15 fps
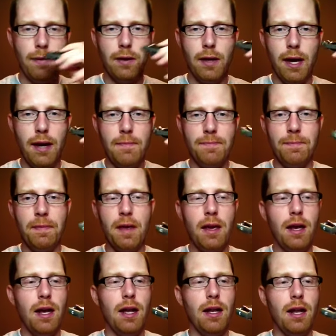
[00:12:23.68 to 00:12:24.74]
Okay,
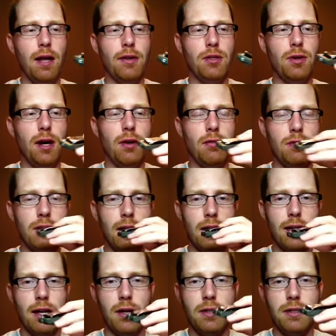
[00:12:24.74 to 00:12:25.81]
and on the draw notes, I
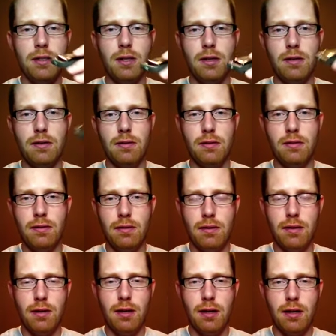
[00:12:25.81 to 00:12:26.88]
can now start
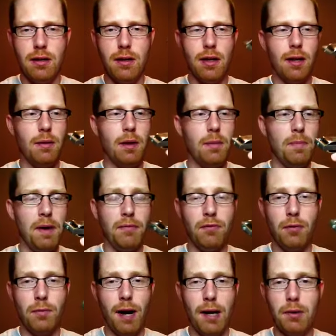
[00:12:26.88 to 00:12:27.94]
a bent
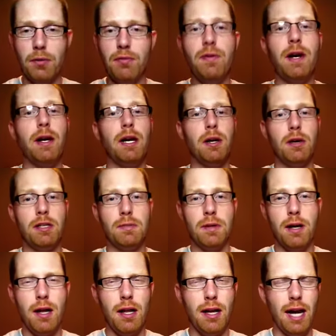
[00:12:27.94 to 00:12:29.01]
vibrato. Very Chris
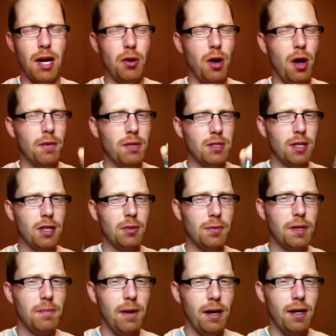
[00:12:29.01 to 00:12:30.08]
McCulloch. I don't know how much single
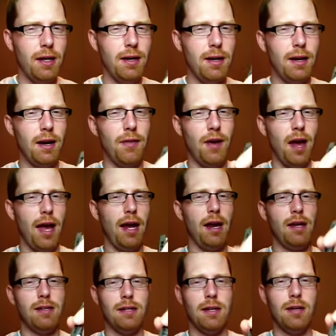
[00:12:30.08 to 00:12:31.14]
reed bending he did on the high end
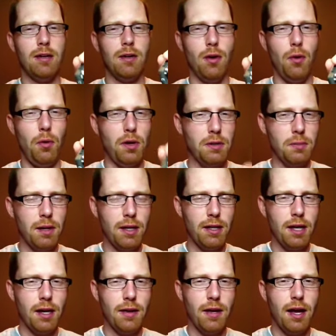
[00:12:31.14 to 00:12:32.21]
because he didn't always play a
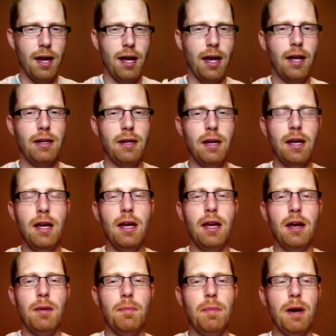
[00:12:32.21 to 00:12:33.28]
lot on the high end.
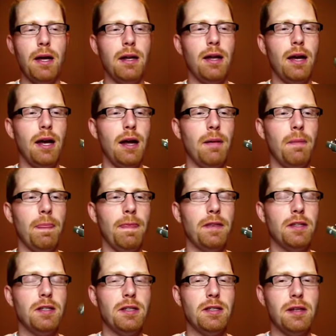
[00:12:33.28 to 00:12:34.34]
But
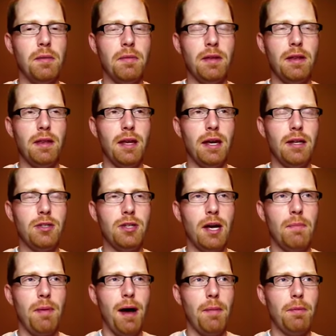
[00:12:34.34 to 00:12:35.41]
this is something that John
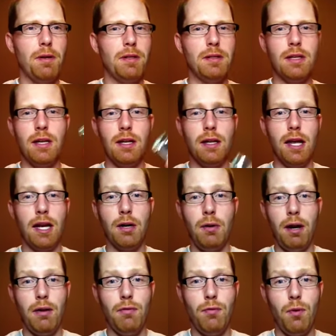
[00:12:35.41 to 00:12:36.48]
Popper doesn't get a lot of
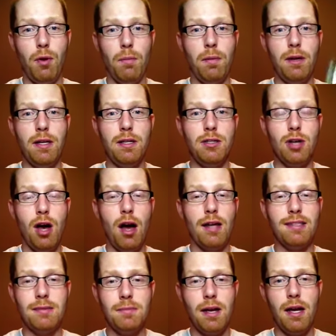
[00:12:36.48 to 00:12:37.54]
credit for, but he's
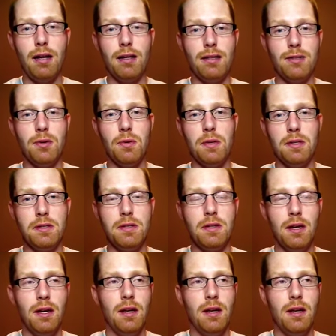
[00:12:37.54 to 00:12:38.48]
awesome at it. He's always